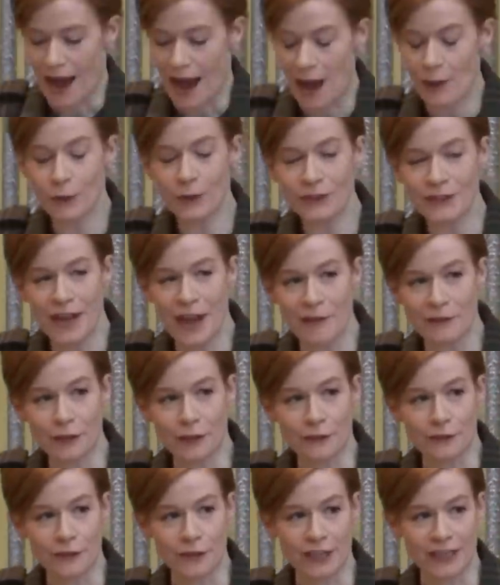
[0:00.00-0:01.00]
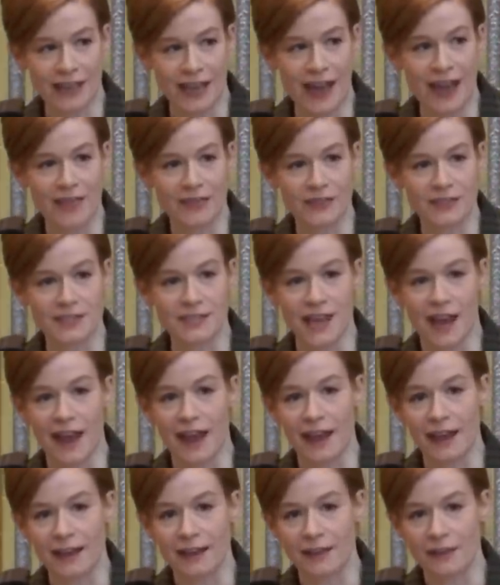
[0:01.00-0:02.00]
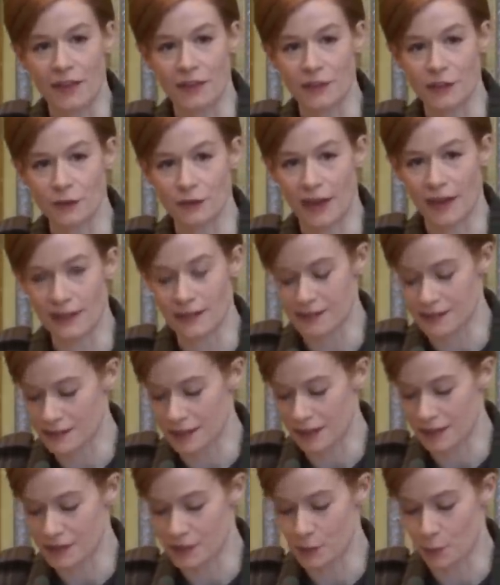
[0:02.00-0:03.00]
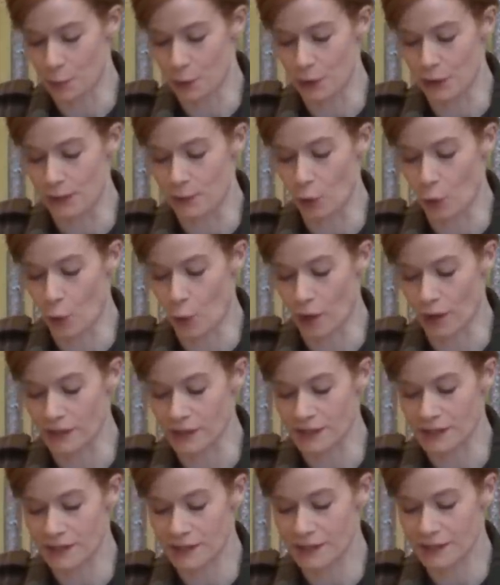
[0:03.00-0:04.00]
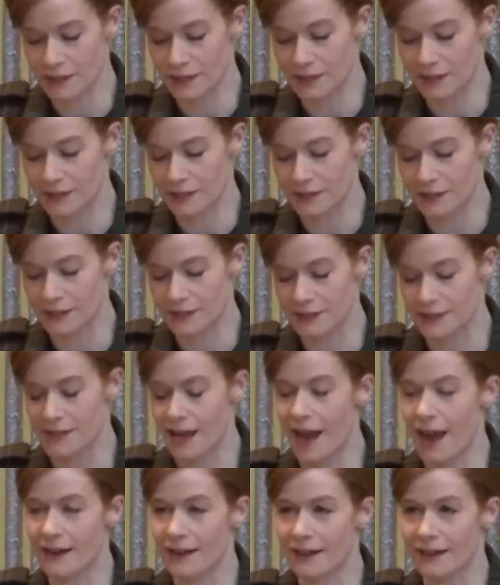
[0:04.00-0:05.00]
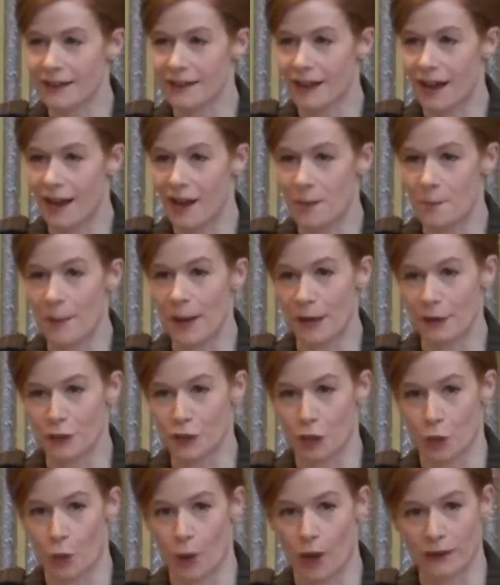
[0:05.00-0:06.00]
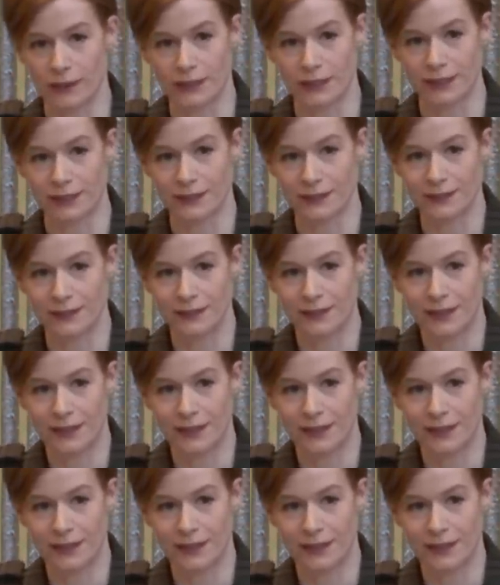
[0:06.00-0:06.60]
I will never forget the day that the United States Supreme Court decided on marriage equality.